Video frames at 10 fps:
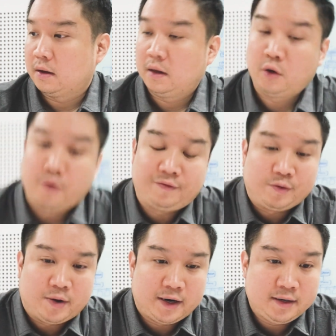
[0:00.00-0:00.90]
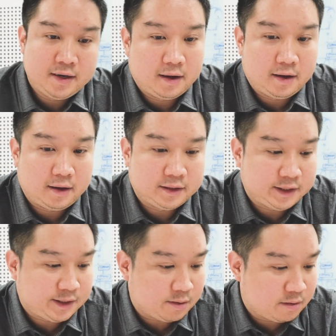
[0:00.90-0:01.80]
Hello, everyone. I
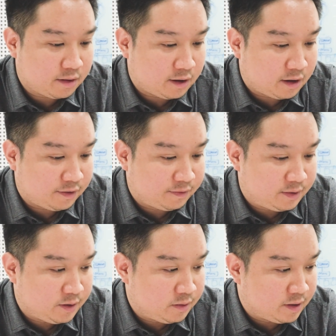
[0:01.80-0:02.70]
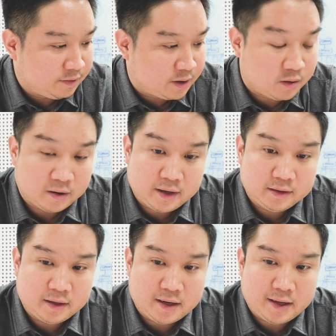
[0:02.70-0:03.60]
just thought of doing a recording
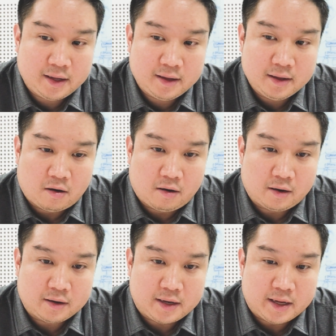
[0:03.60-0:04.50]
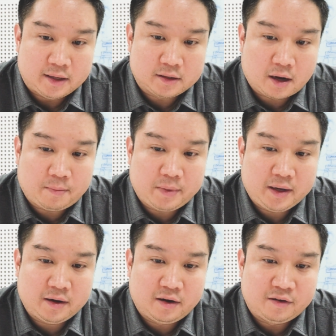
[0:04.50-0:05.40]
today on the
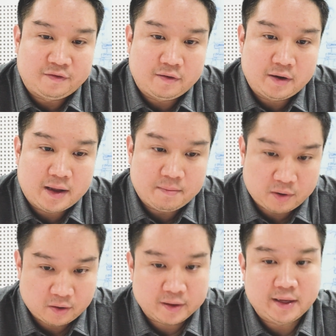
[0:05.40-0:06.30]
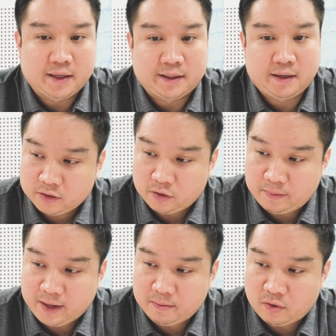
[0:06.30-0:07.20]
topic of employees. To
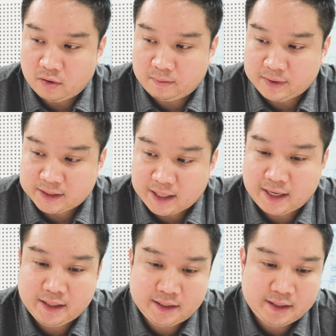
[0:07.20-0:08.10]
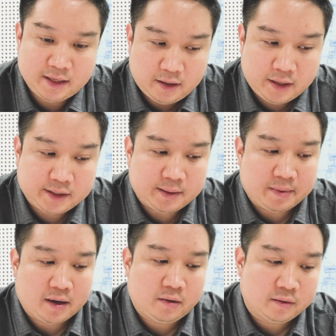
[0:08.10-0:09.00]
be more precise, it's
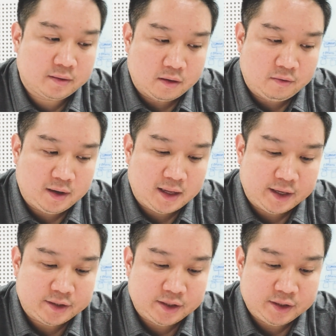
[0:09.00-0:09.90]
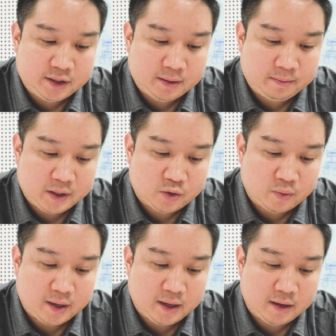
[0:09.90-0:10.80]
about the relationship
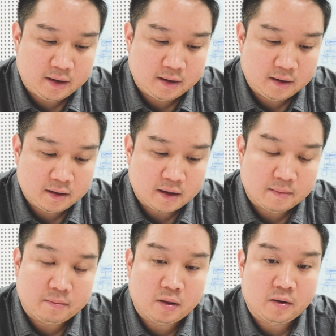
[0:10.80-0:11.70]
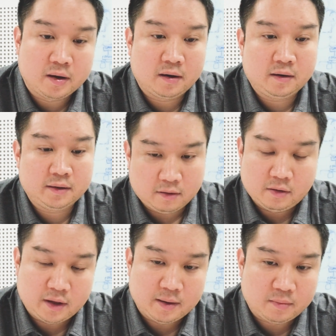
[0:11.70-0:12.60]
between the employer
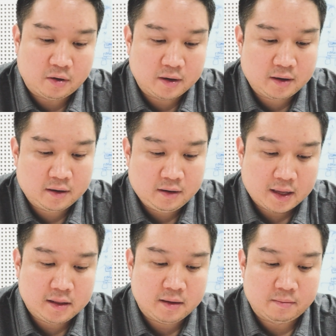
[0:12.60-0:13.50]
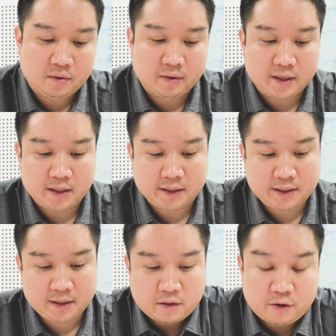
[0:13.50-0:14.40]
or the employer and the
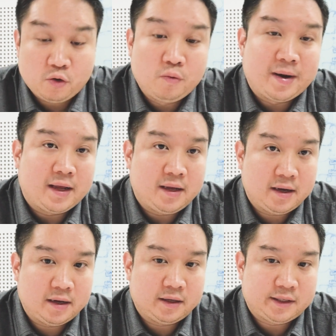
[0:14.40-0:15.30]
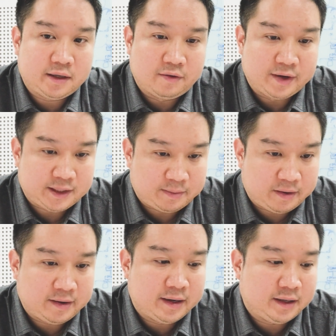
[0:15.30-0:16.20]
employees. Through my years of
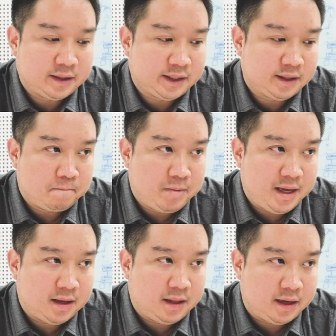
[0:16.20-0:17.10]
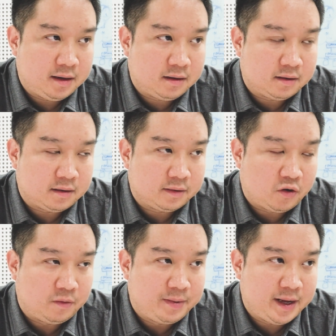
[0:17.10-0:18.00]
experience being a leader
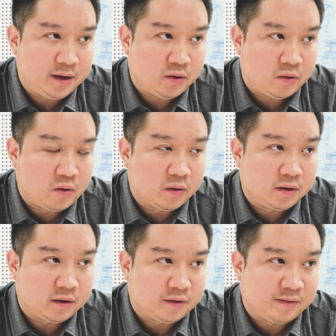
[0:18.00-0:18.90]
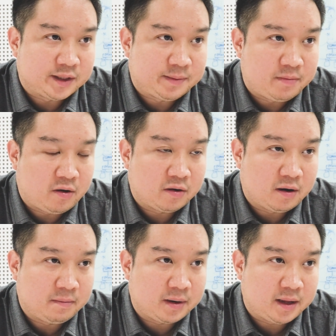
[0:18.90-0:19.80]
or being an owner of a small
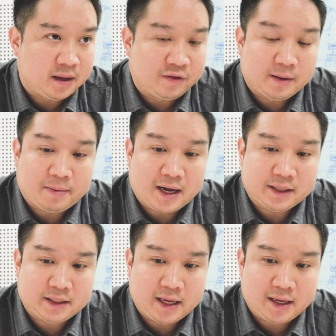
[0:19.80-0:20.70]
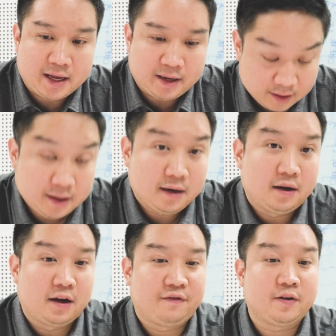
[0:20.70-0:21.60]
company for the past decade. And
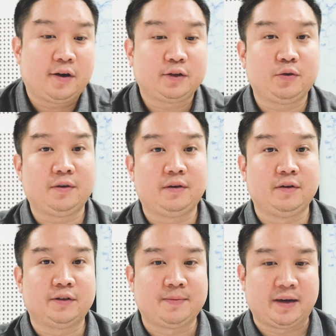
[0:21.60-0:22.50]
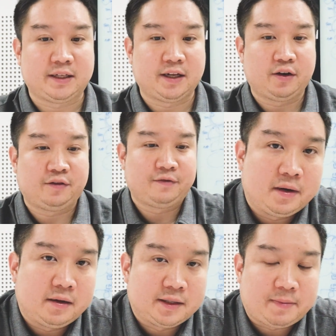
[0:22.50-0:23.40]
I forgot to introduce myself. My
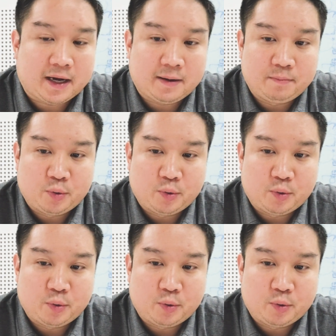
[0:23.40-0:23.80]
name is PAC.